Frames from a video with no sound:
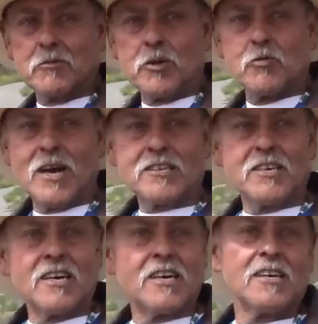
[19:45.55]
we walked
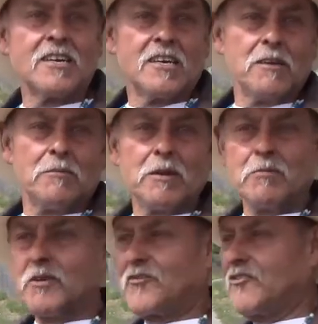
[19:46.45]
uh, maybe
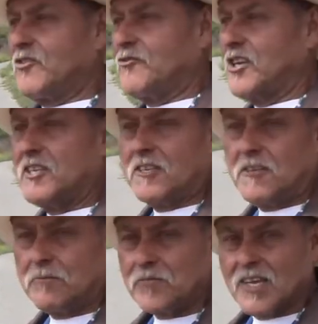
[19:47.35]
about 50 feet
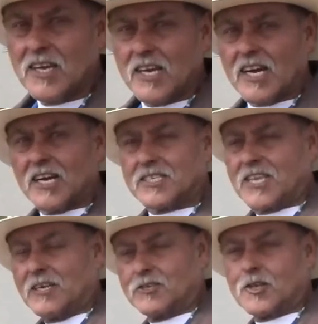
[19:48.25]
uh,
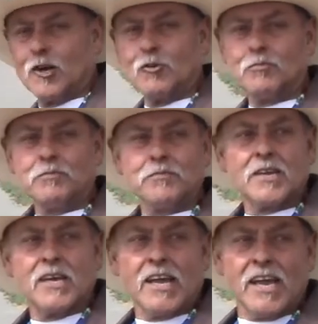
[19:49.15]
down slope
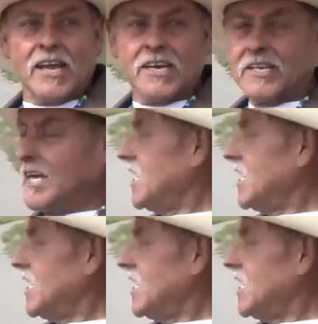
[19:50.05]
and uh,